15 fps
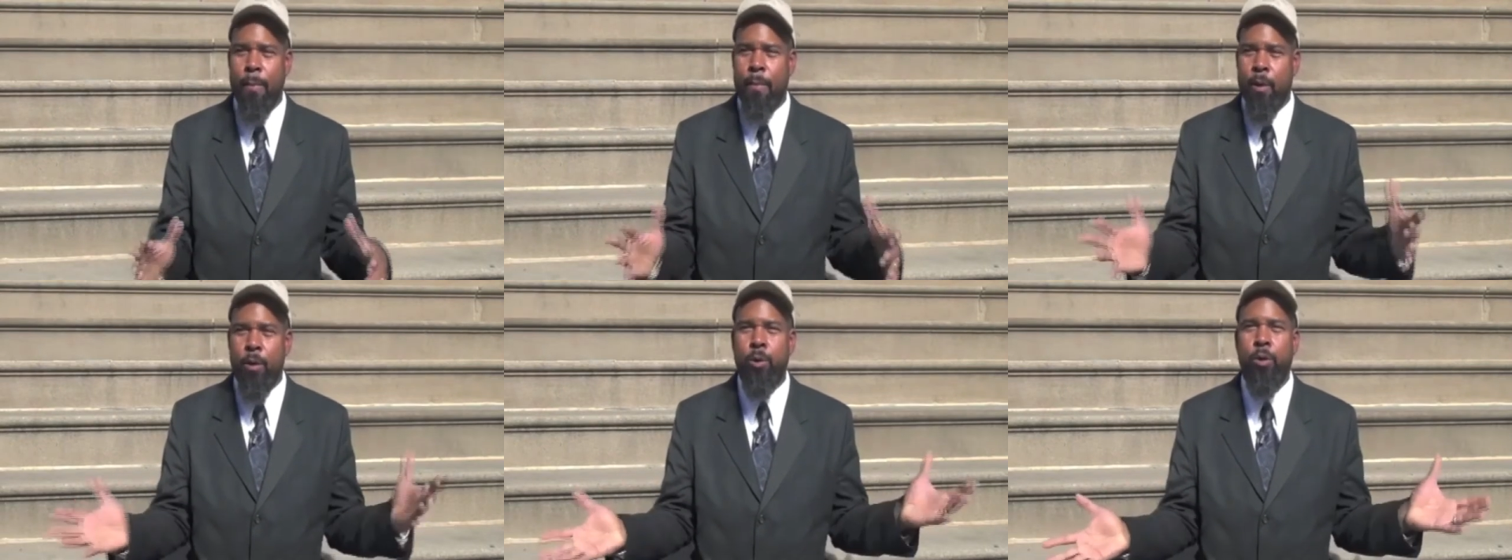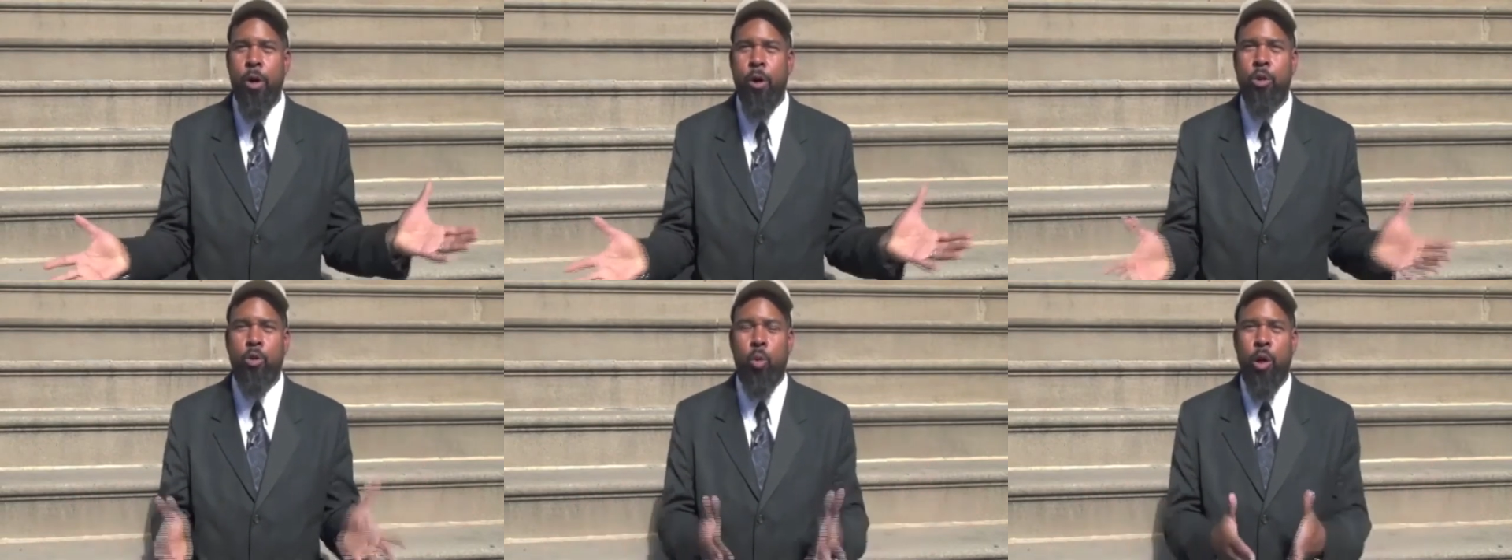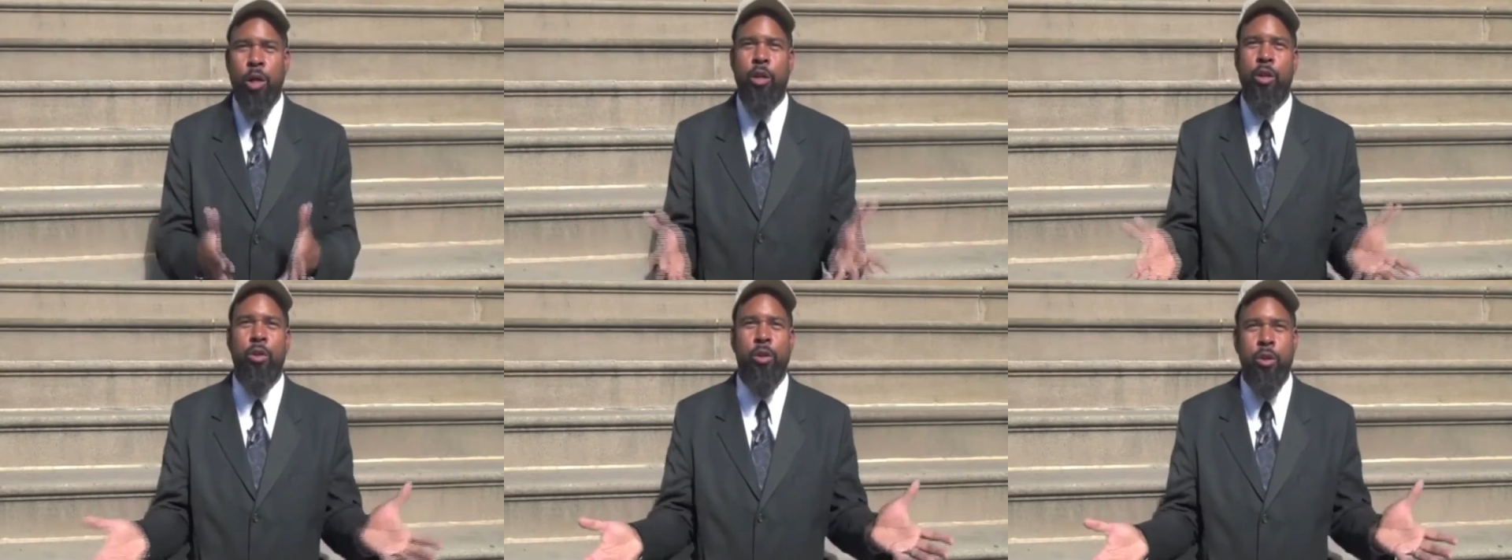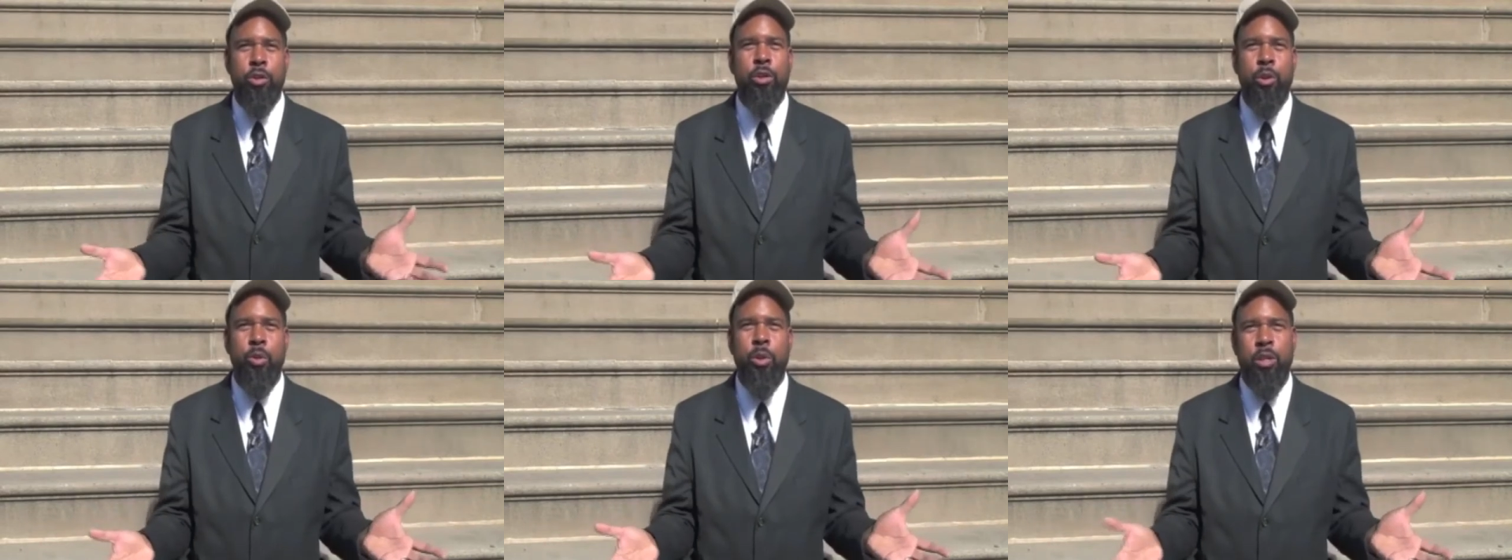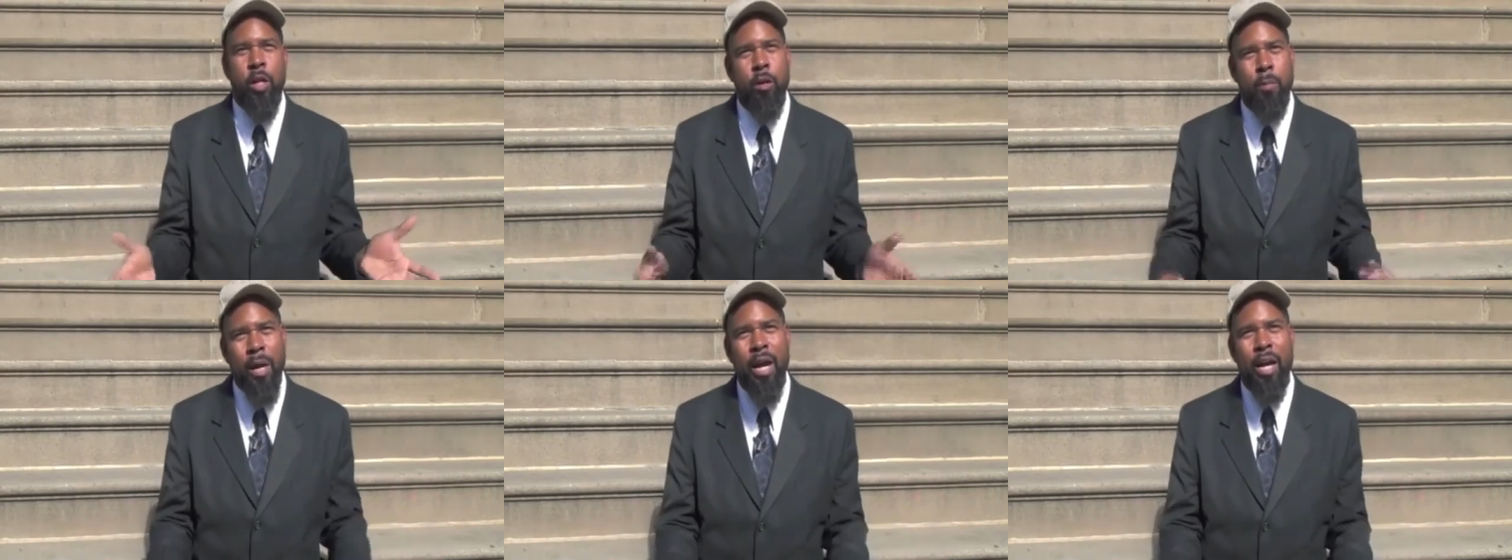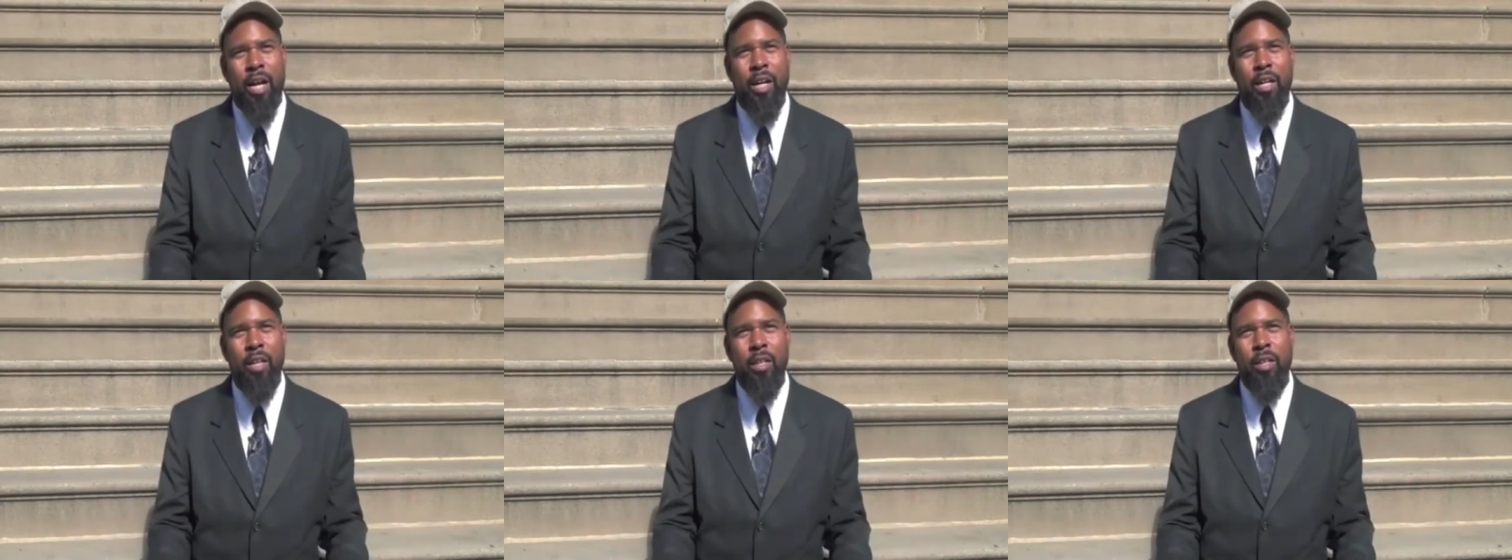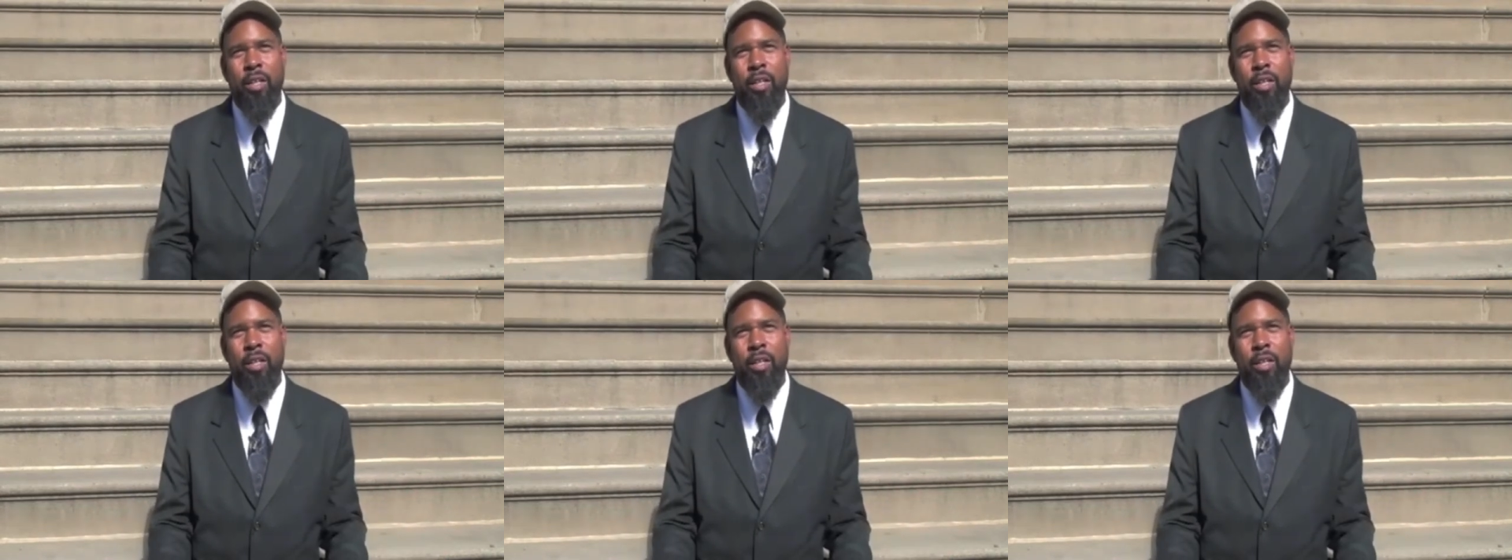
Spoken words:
who knows what little he'll do as our mayor.